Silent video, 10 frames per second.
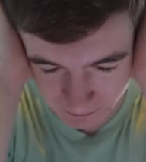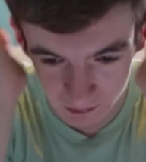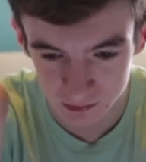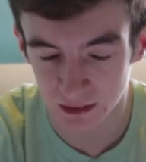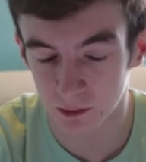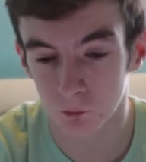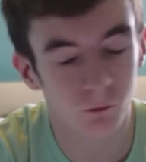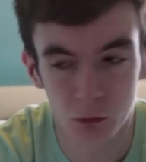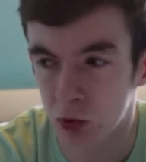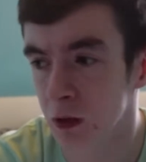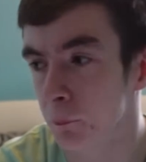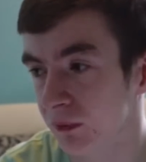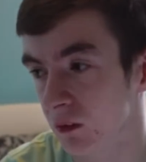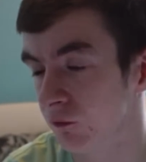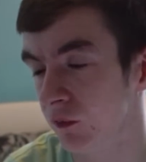my ears, like,
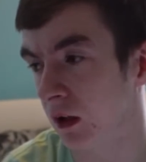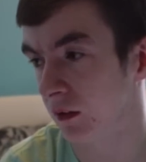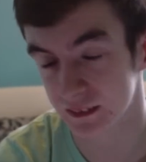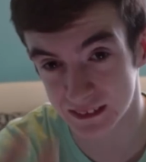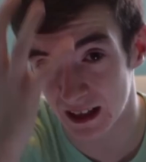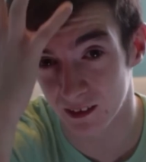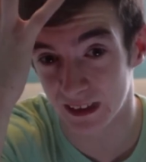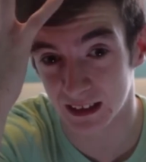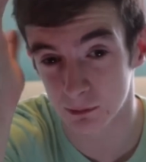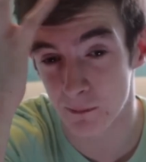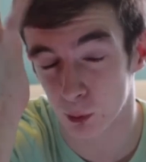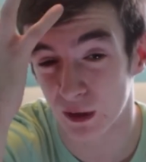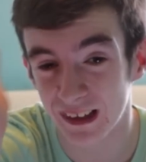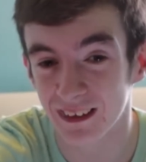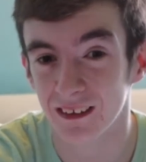fuck, it's still, like, it's my
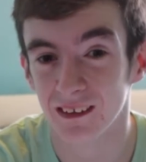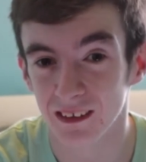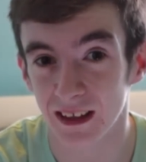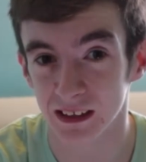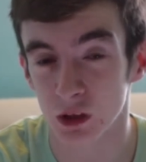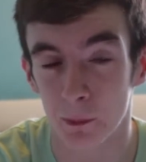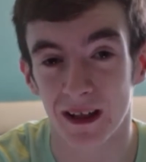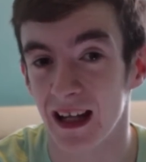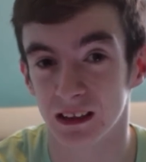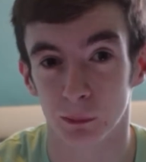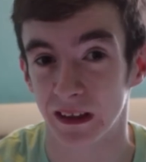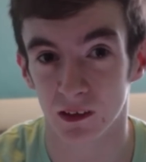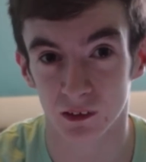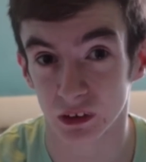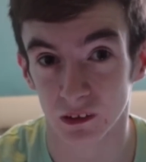brain. Like, it's not my eyes or my
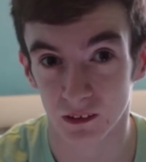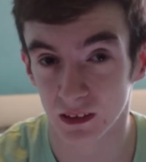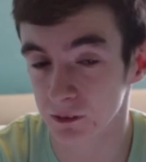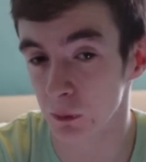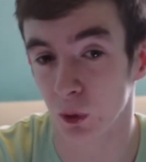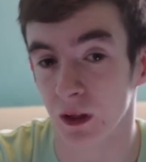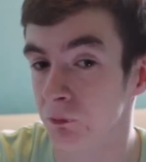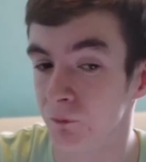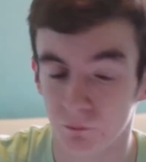ears. It's my brain.